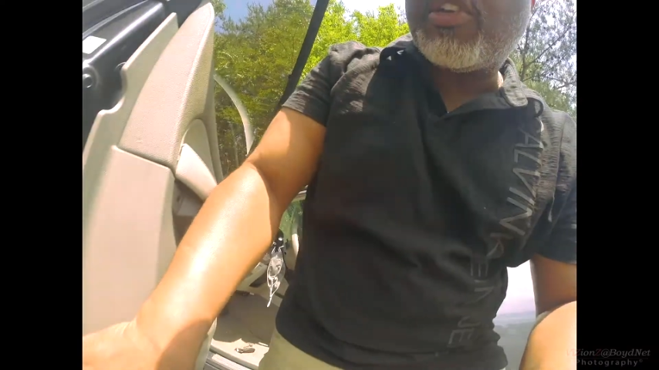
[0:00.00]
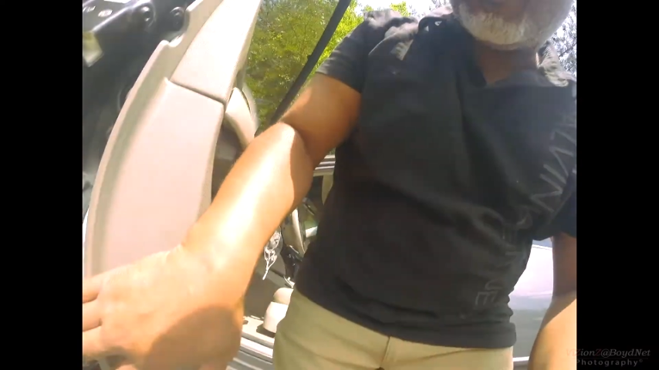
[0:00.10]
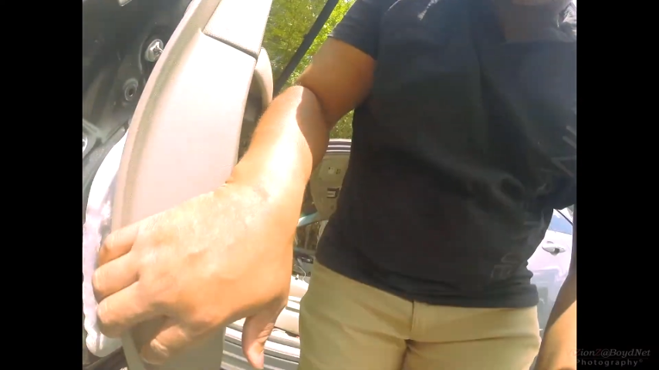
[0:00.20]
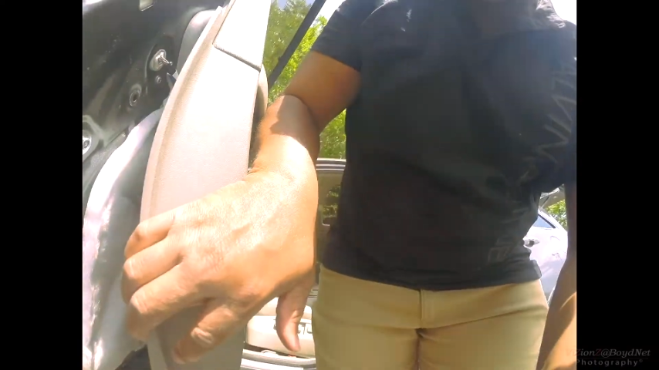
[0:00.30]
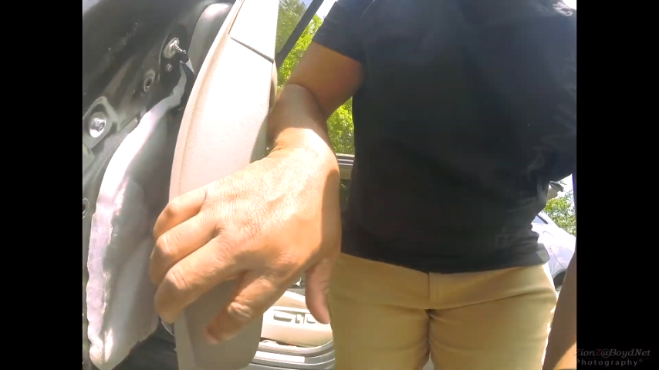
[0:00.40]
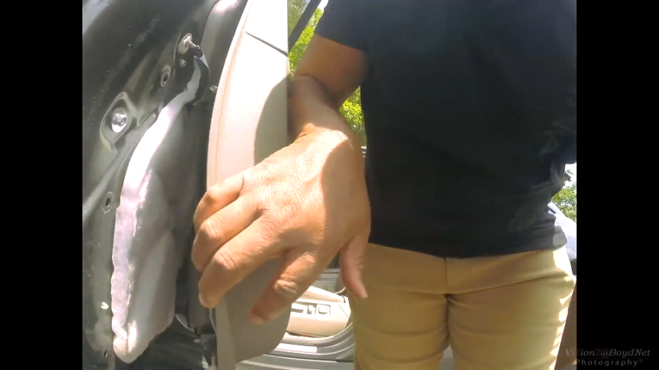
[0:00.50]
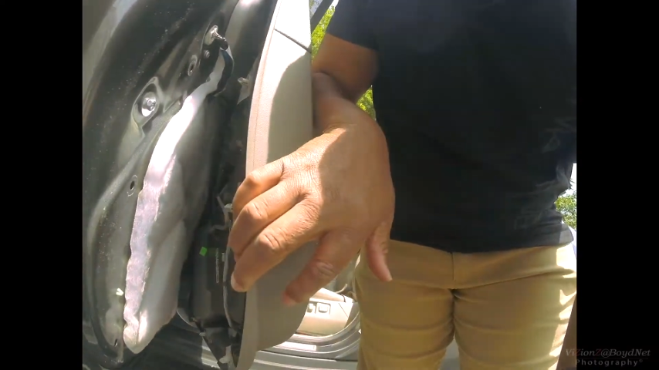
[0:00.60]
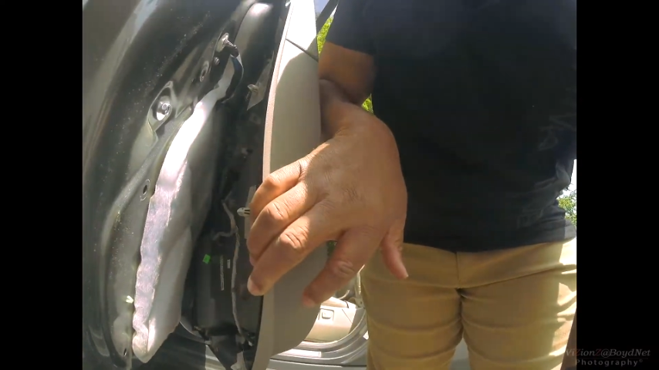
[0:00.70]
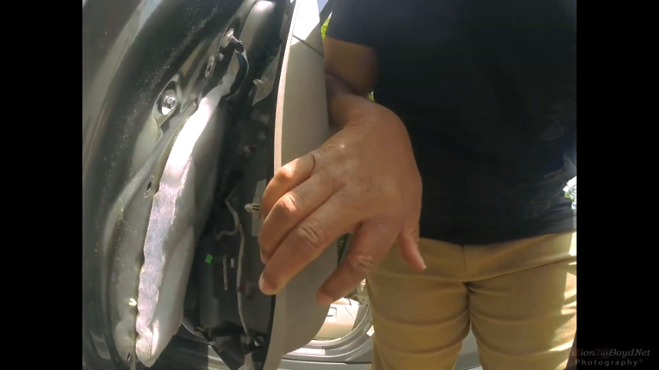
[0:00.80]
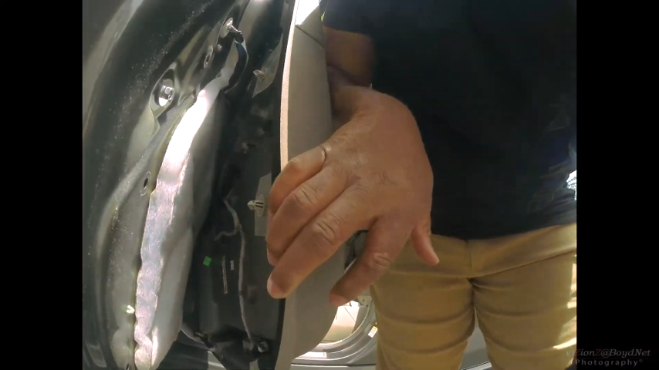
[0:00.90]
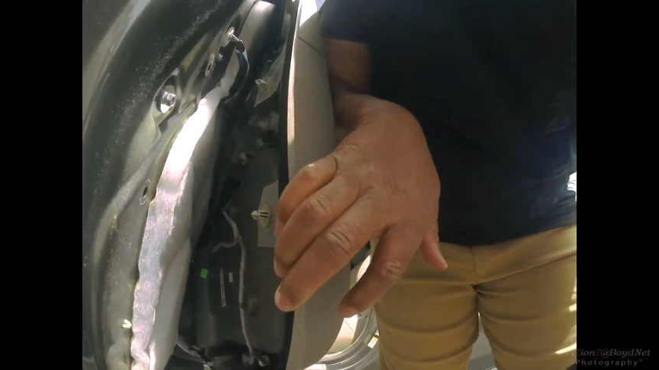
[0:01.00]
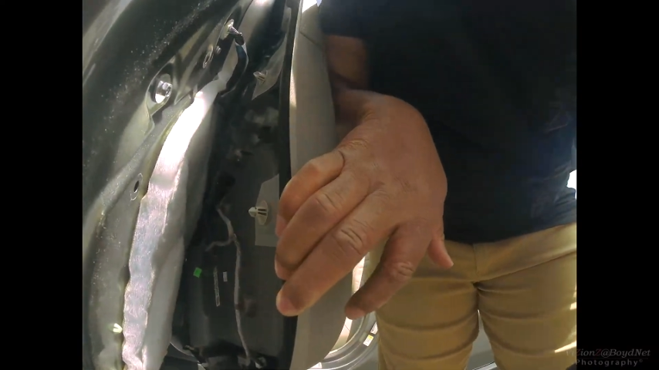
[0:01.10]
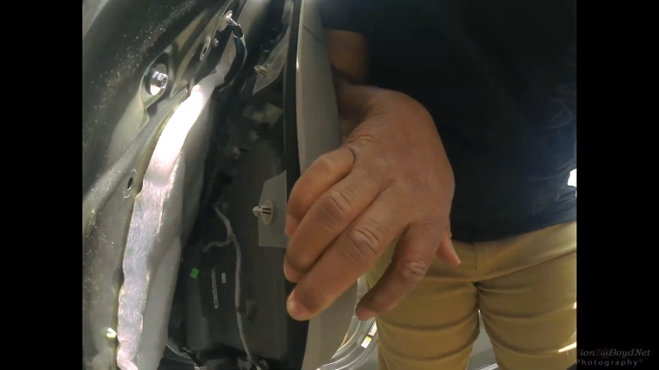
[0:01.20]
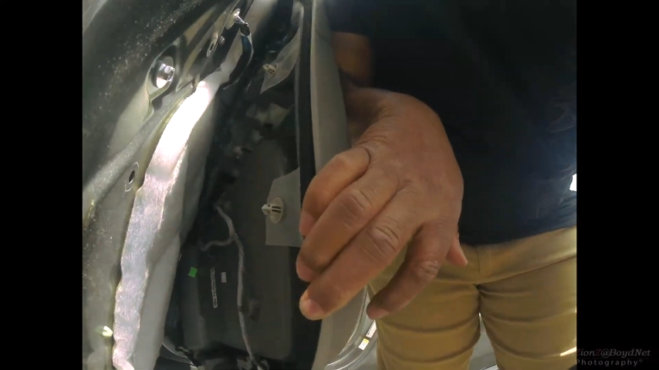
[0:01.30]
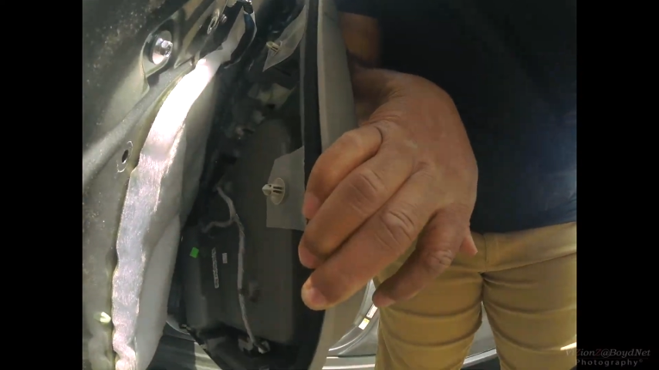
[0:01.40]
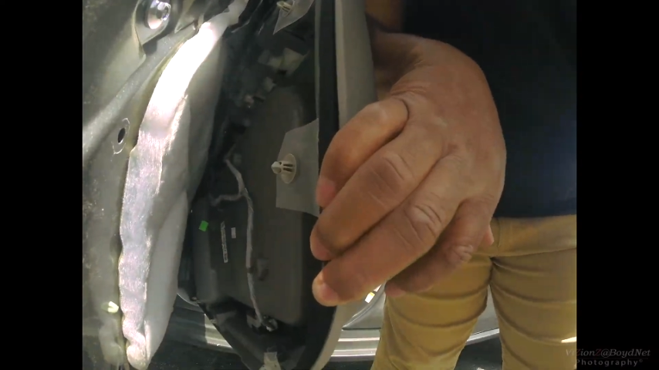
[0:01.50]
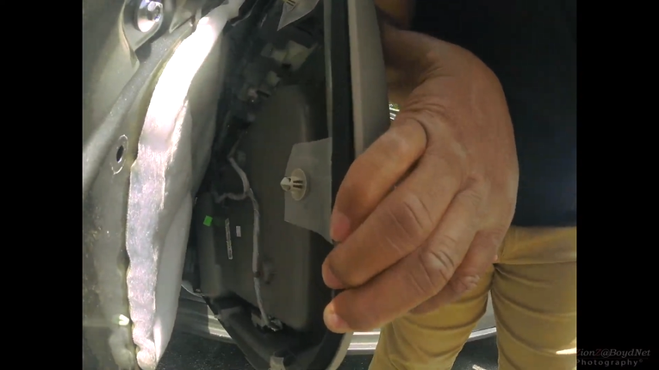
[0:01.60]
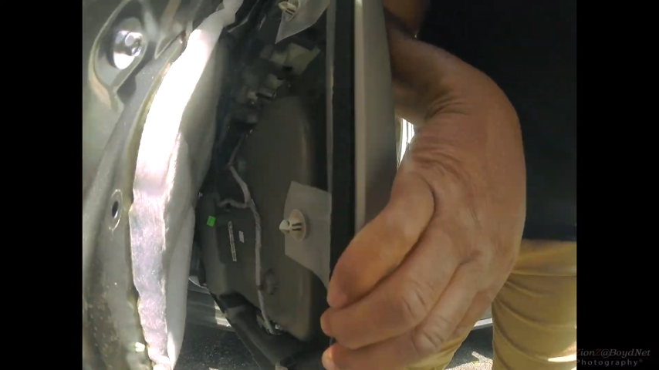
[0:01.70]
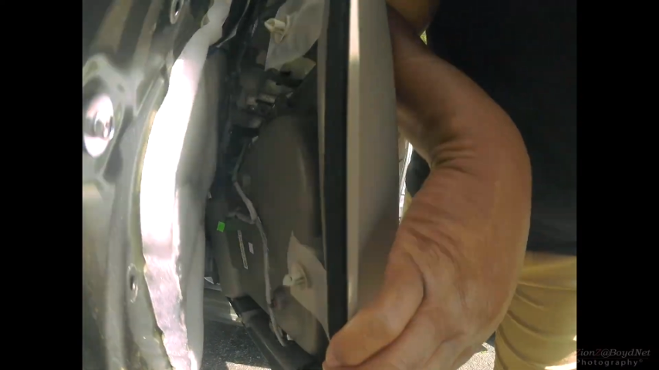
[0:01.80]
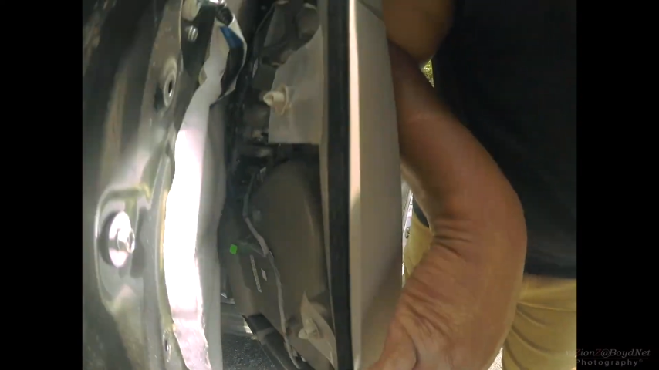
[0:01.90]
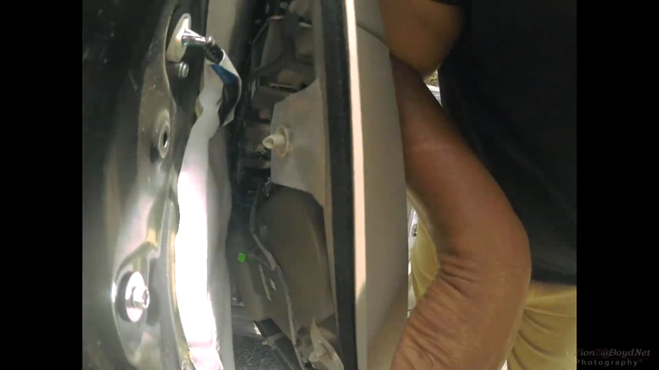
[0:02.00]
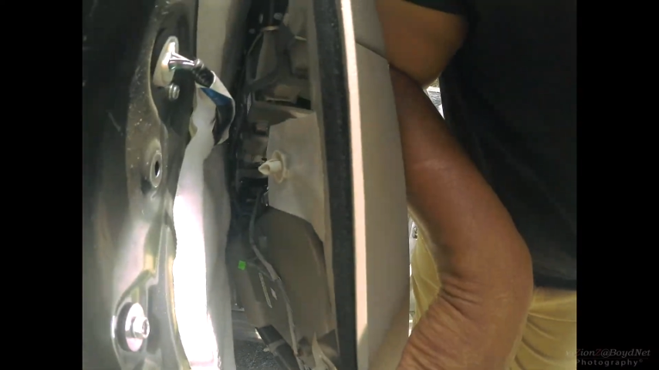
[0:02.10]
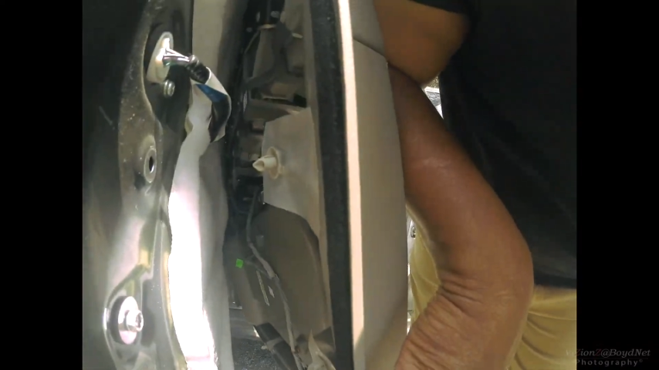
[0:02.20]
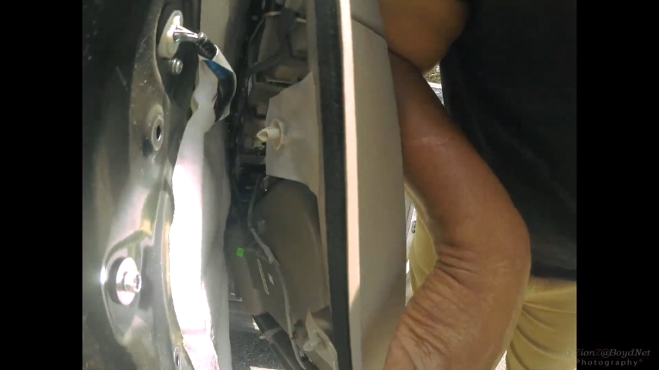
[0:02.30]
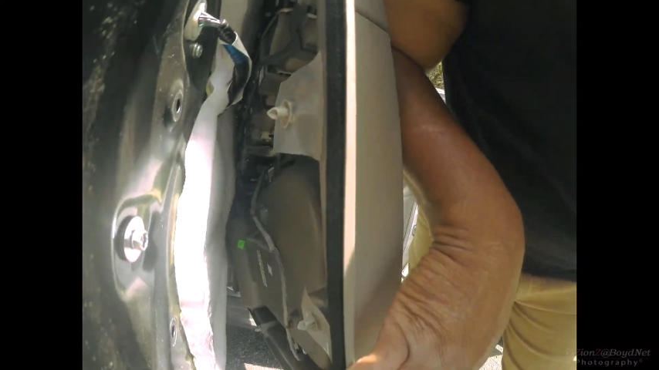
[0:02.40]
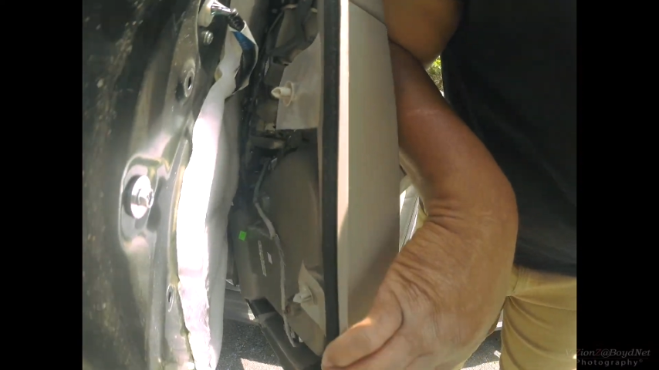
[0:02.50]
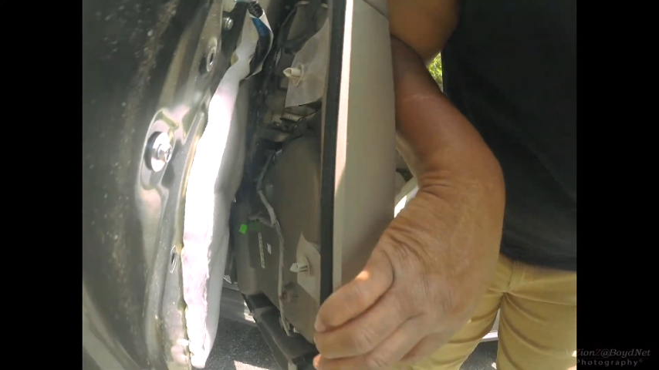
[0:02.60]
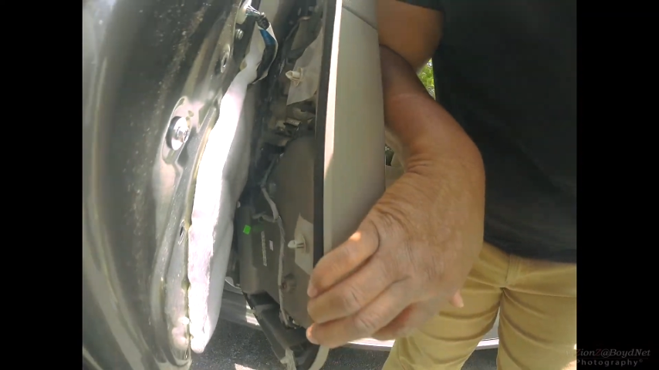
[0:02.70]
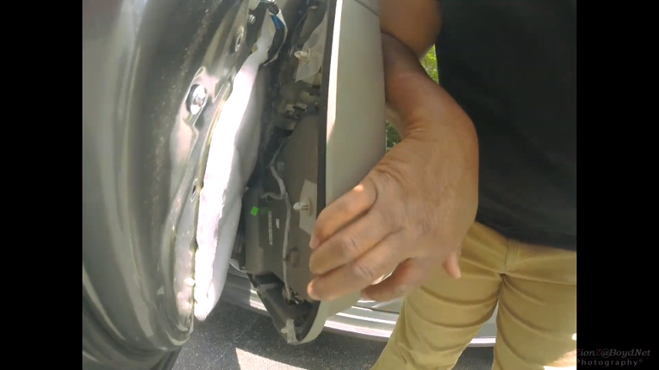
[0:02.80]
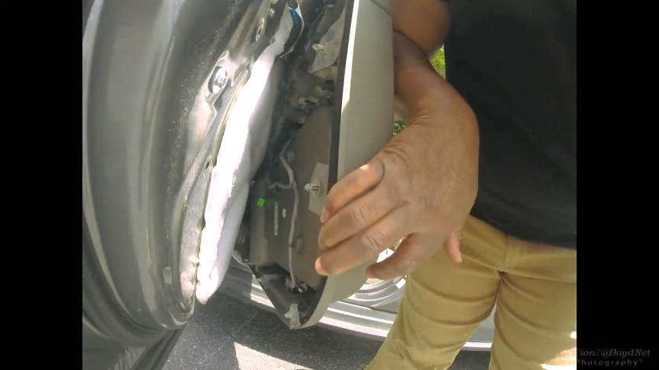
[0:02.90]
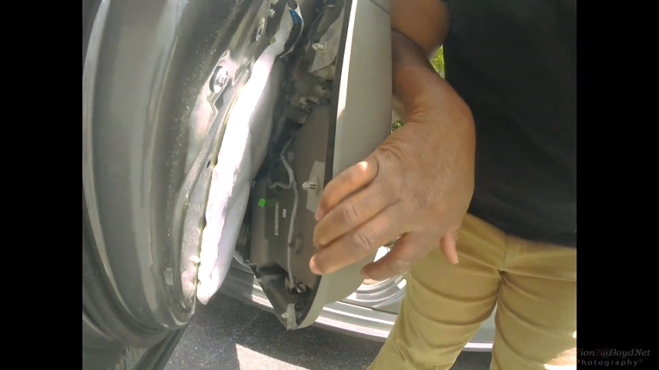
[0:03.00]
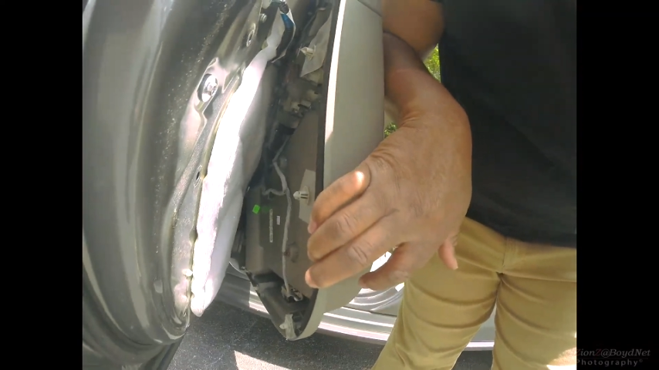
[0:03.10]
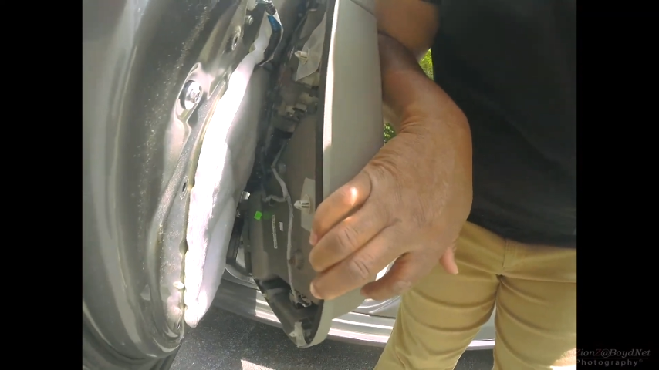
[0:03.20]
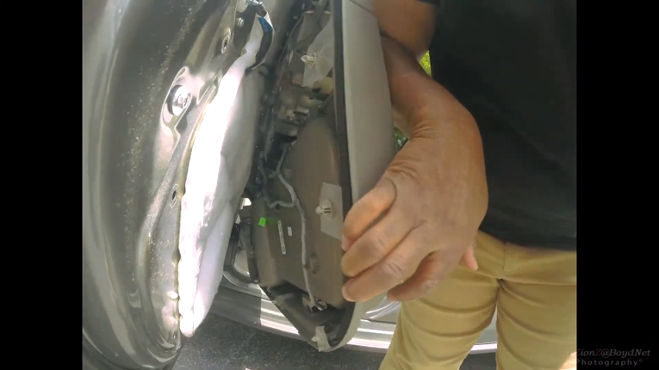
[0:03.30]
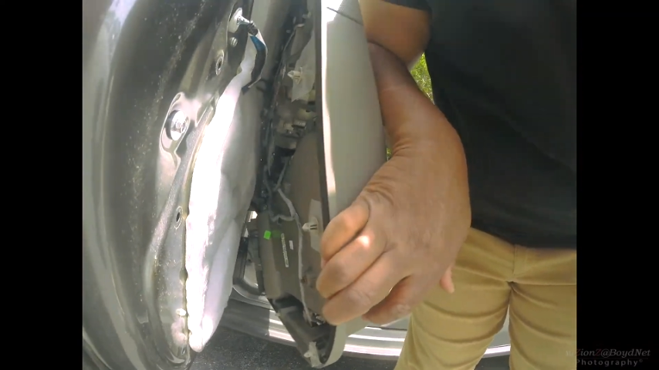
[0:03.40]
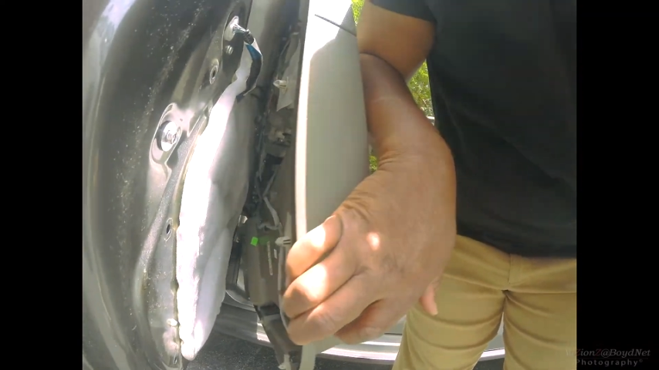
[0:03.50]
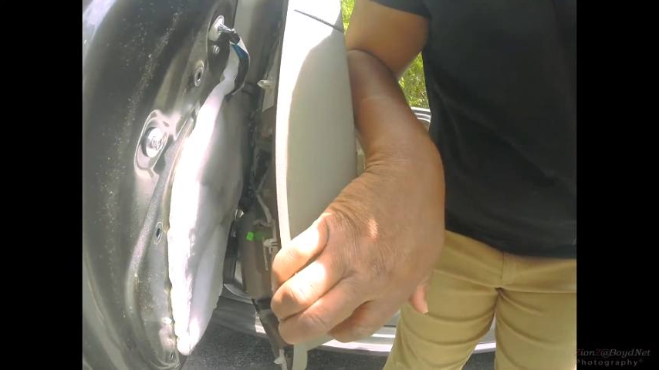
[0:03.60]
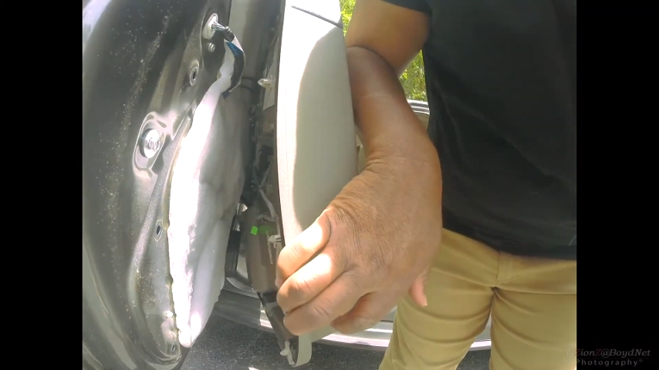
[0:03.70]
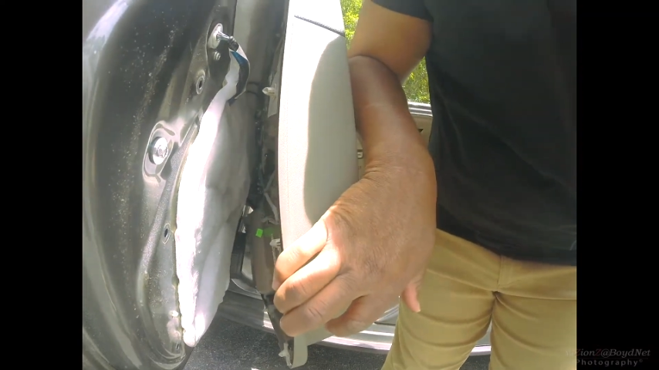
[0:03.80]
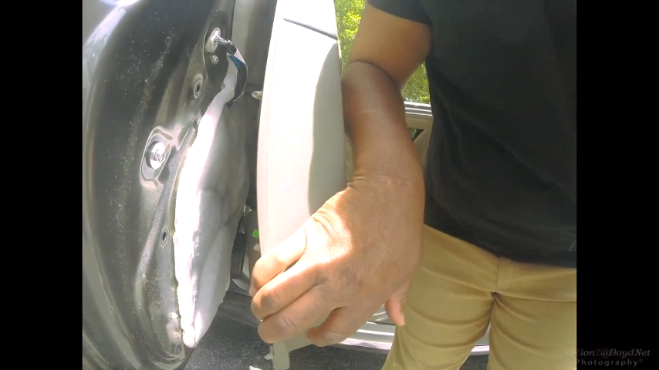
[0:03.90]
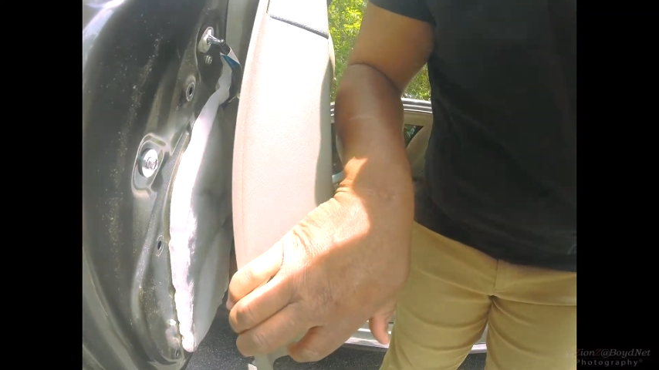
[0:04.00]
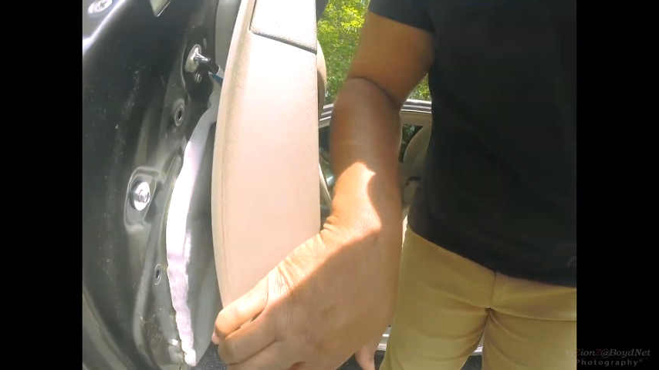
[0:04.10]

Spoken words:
No face is visible, so there are no lips to read.